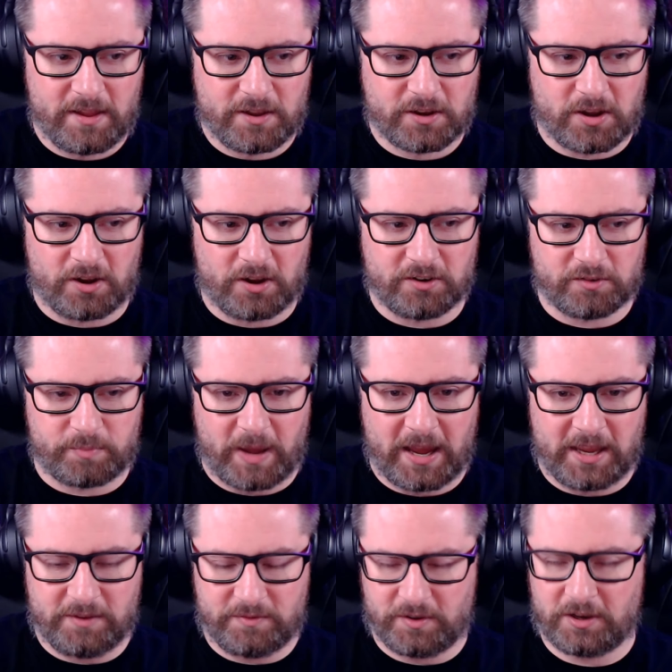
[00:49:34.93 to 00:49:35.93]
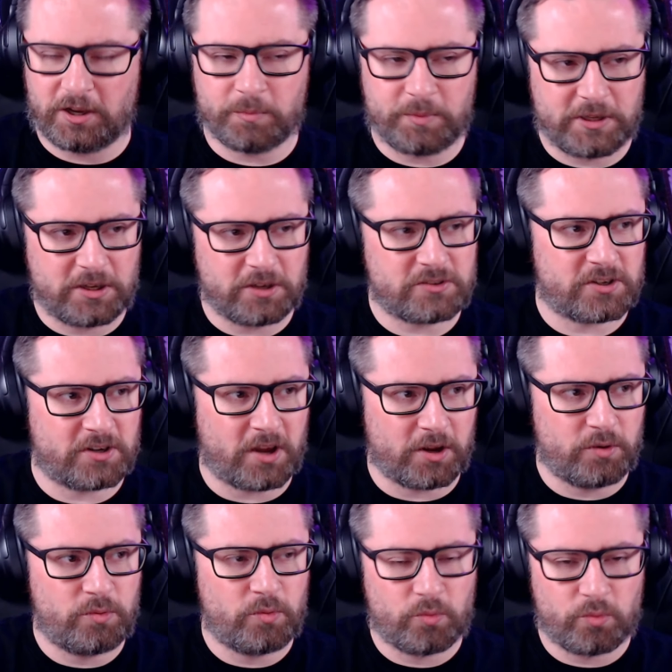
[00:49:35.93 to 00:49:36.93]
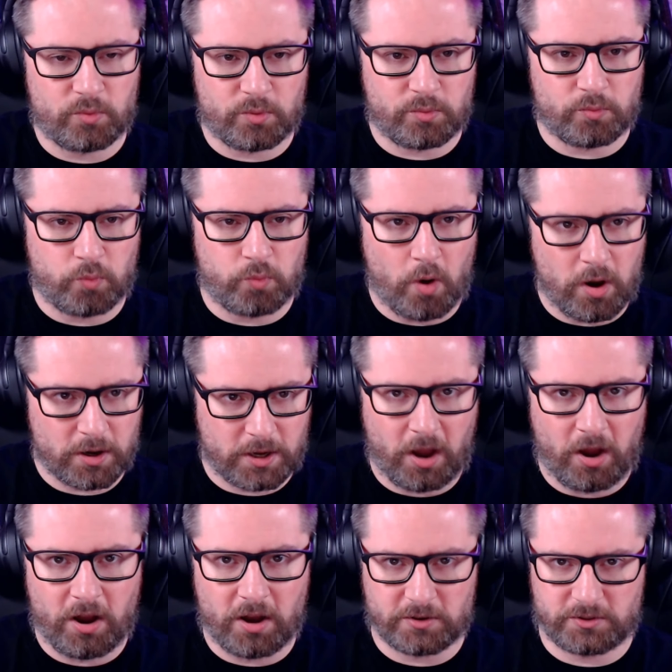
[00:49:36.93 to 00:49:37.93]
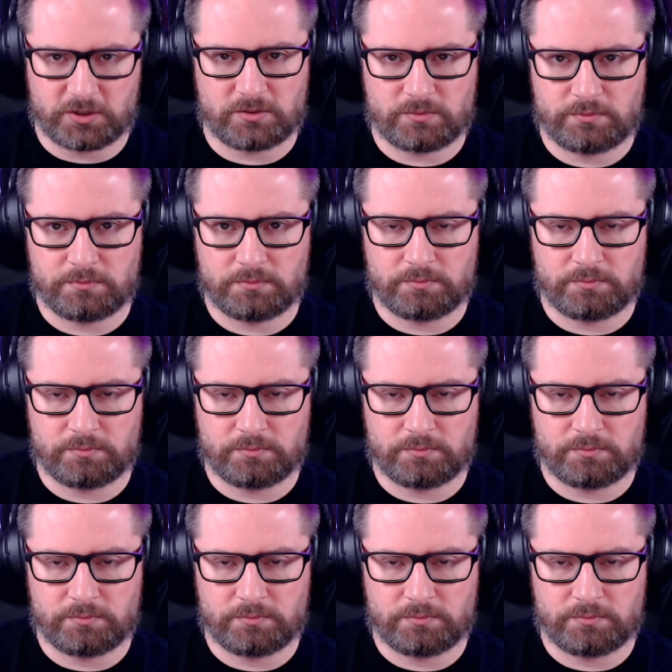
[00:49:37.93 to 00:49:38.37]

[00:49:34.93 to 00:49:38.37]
kind of behavior, and it would be good to know what cards